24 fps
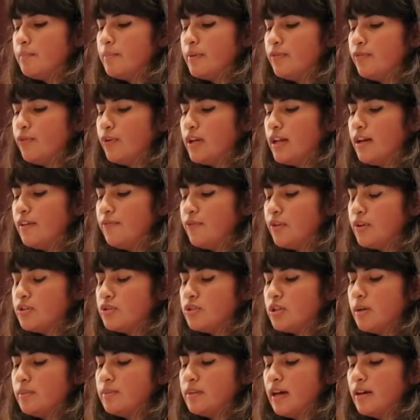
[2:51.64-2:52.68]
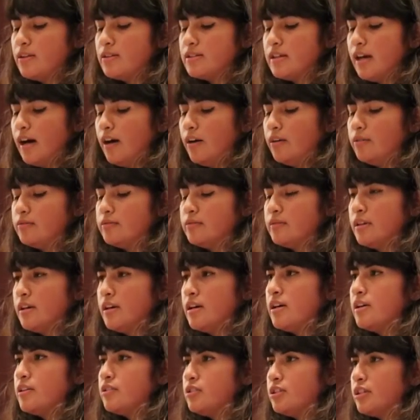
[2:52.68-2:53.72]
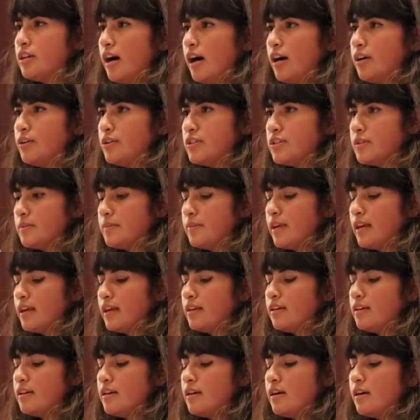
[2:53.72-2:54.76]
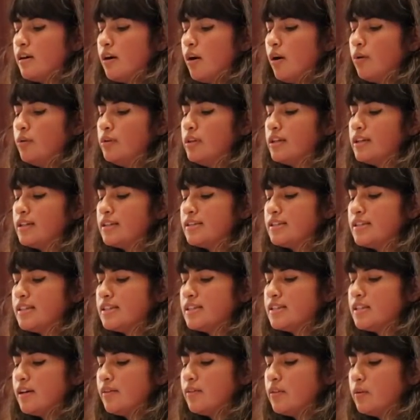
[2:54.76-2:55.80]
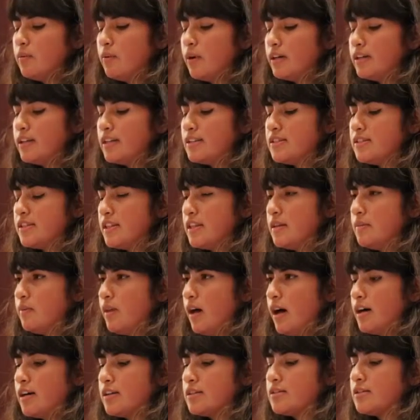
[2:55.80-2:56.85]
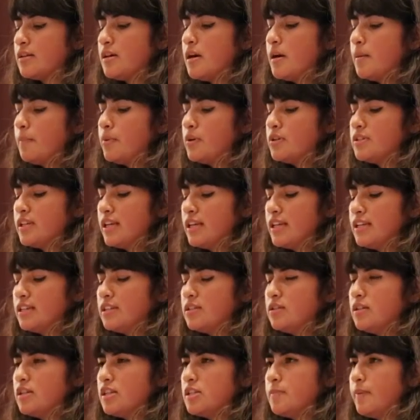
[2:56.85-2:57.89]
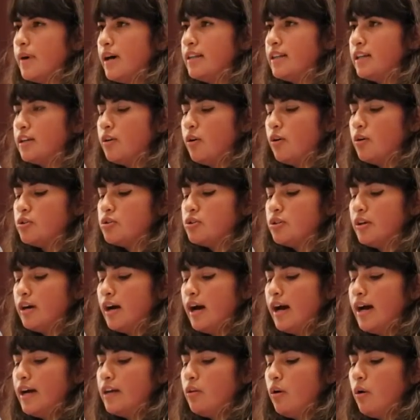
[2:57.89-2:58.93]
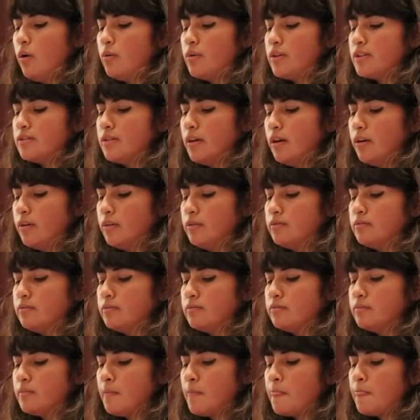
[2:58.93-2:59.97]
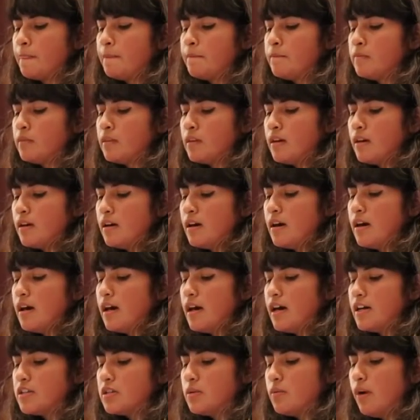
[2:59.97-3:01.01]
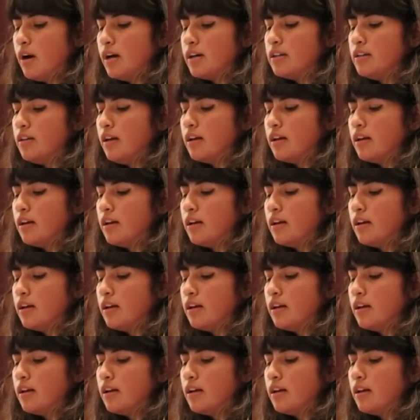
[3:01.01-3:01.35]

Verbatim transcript: Before that first trip downtown, Chicago to me only consisted of the rugged city blocks pertaining to the Hispanic culture I had always known. As you walk